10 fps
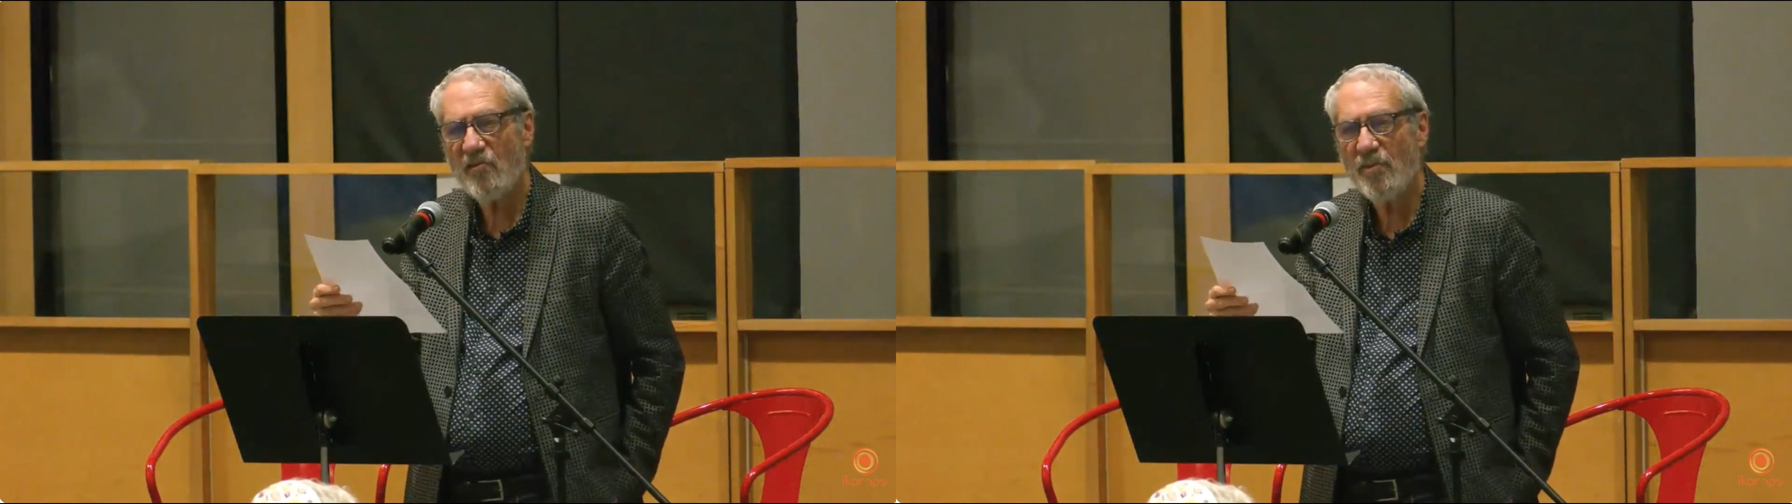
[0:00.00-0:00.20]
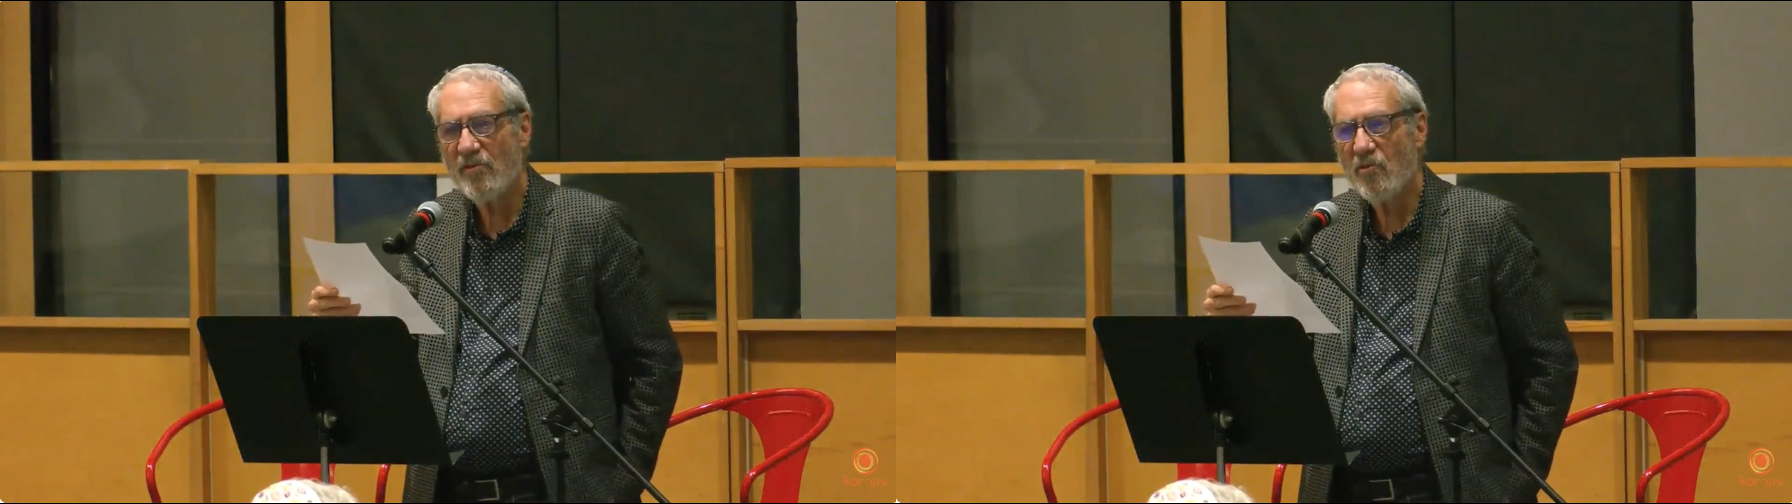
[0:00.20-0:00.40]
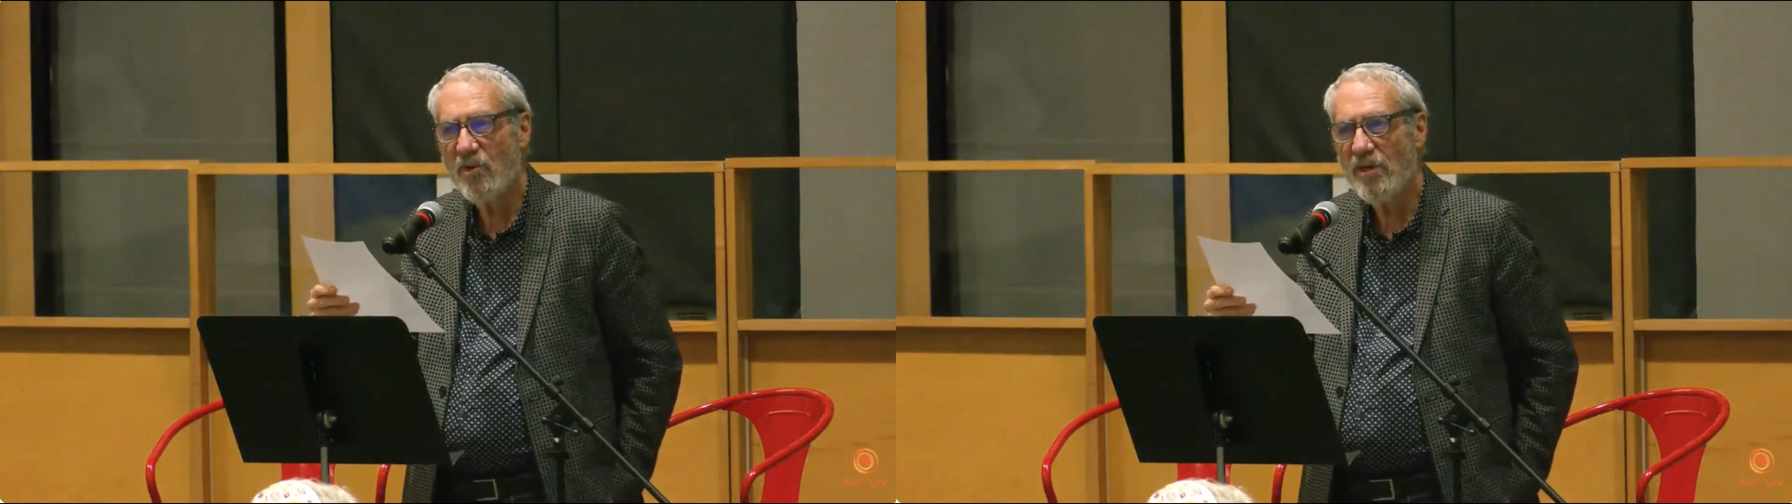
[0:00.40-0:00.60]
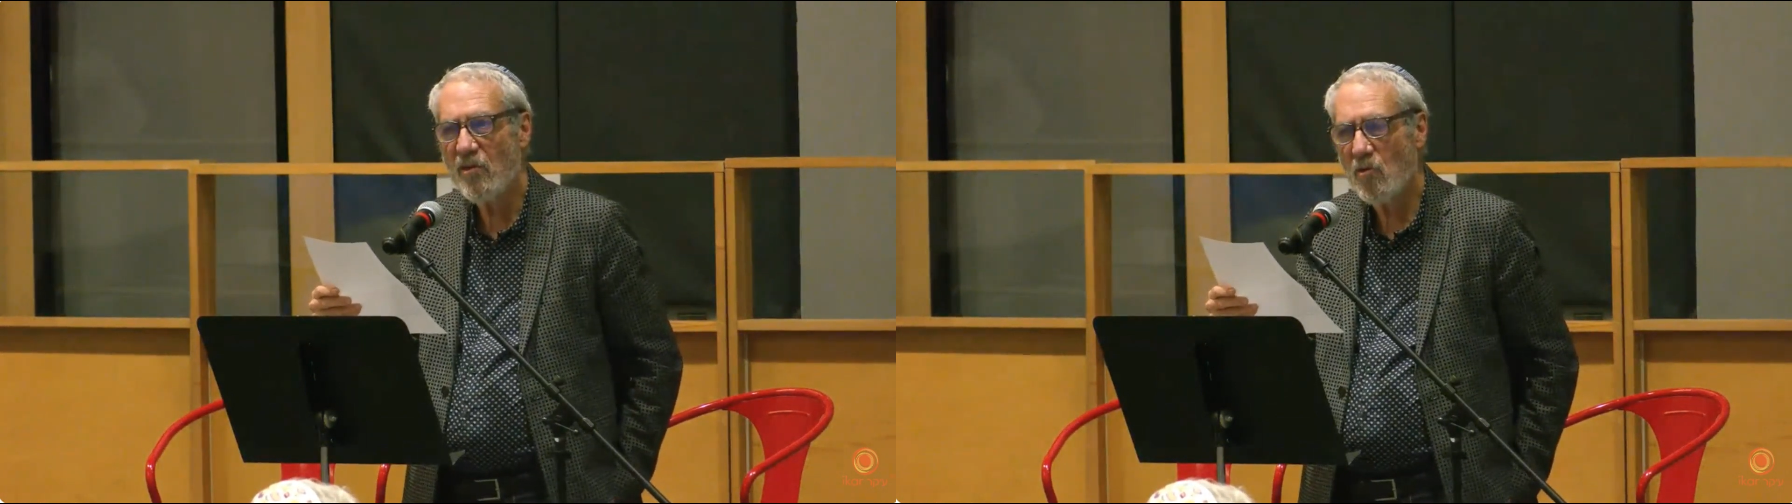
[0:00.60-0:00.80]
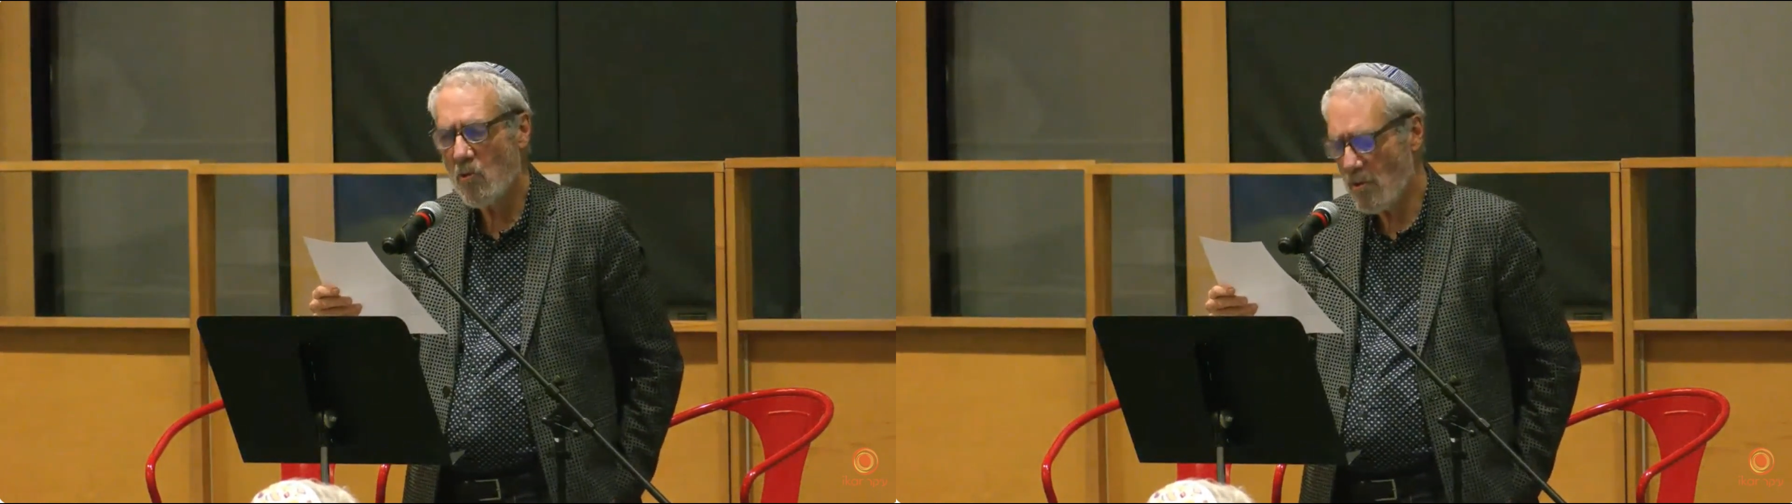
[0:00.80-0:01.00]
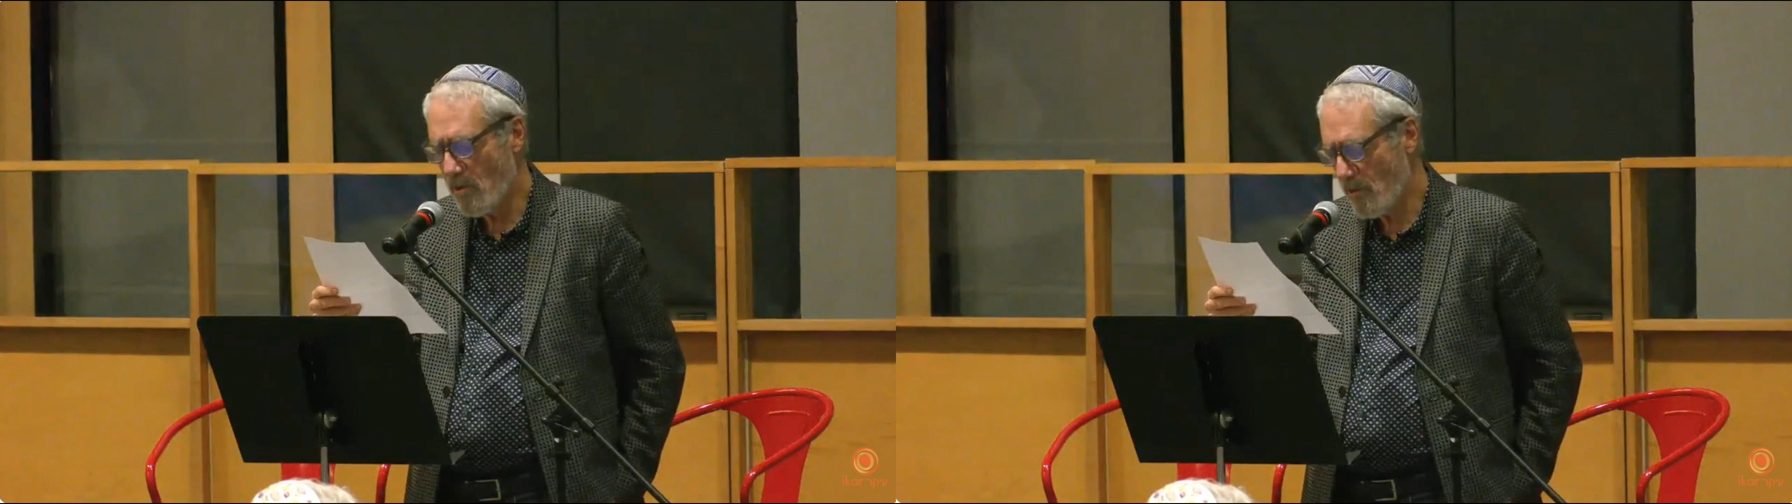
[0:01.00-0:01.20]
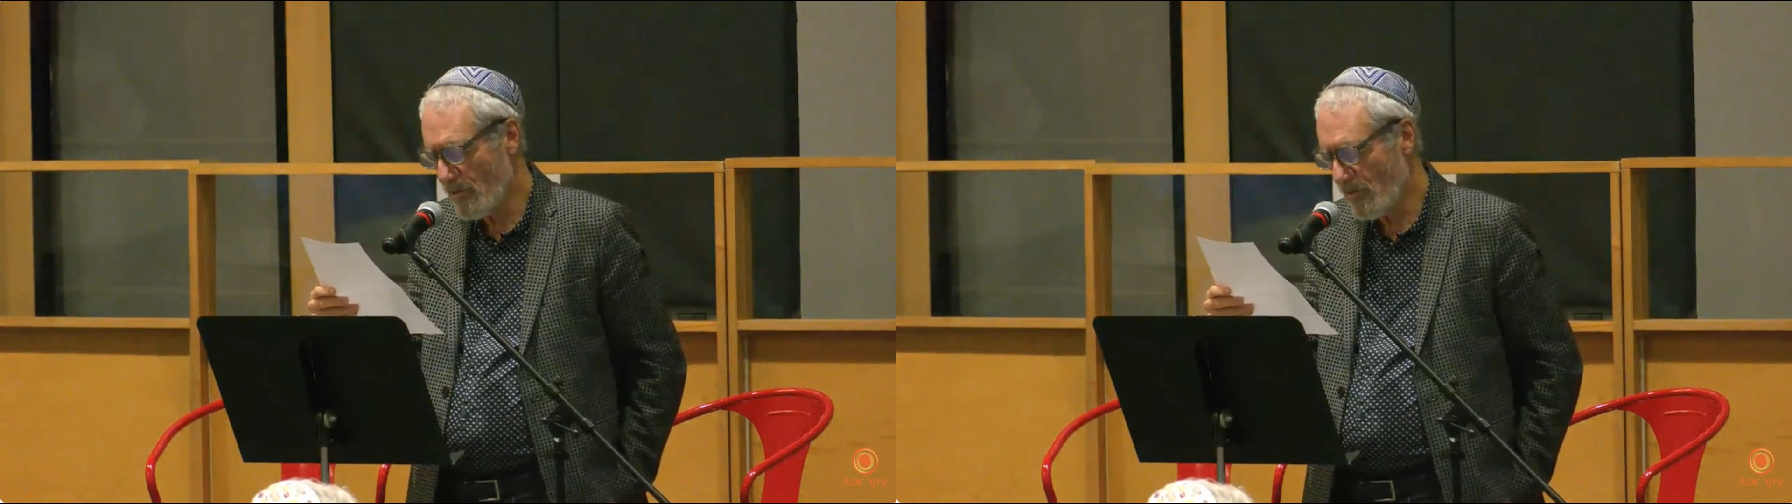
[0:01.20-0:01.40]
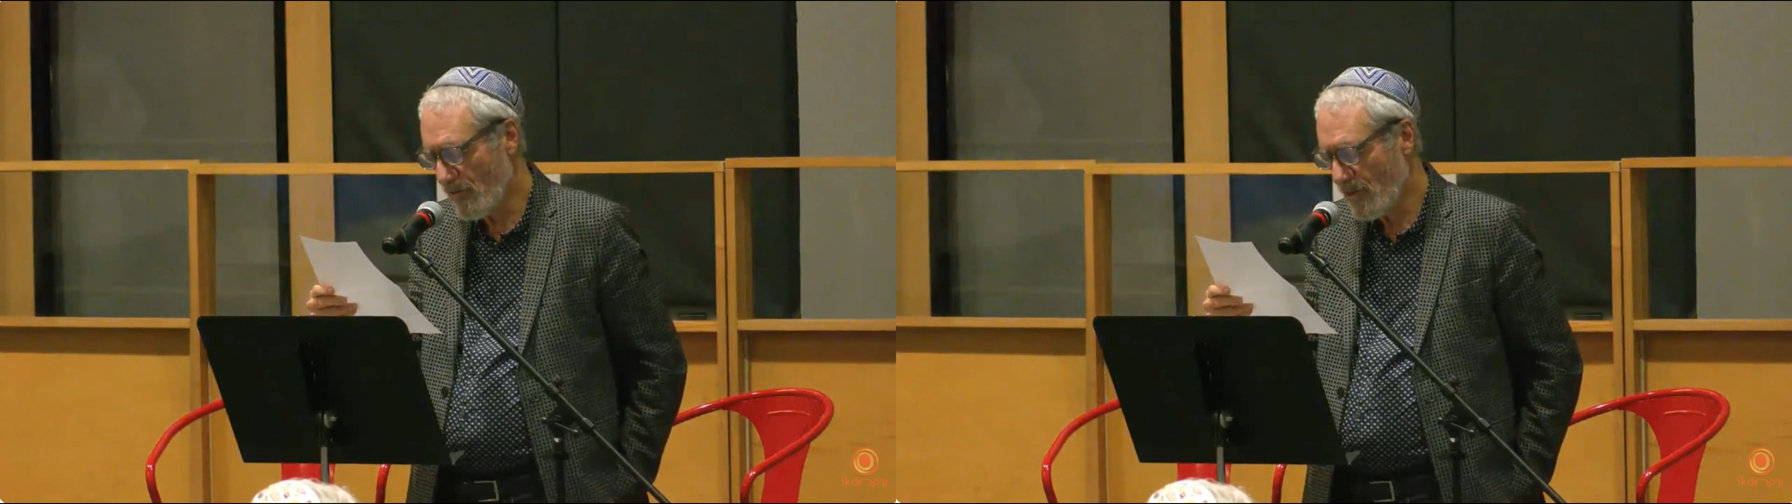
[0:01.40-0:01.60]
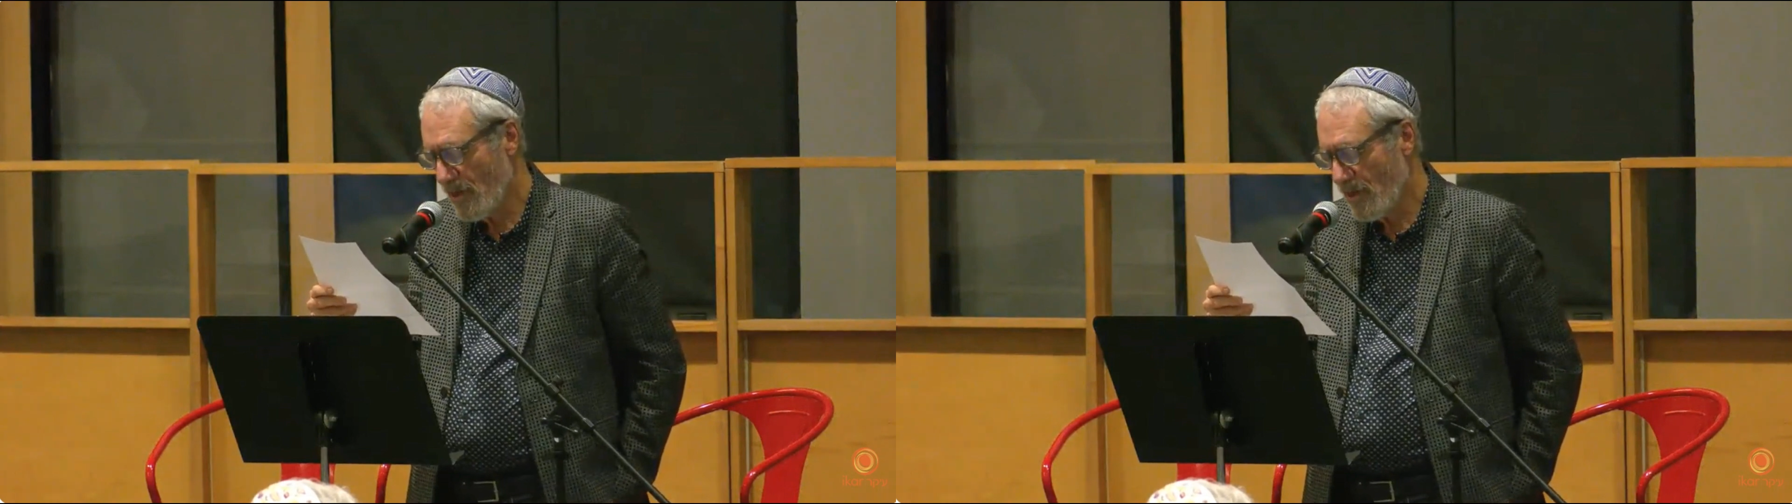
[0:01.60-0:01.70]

between the words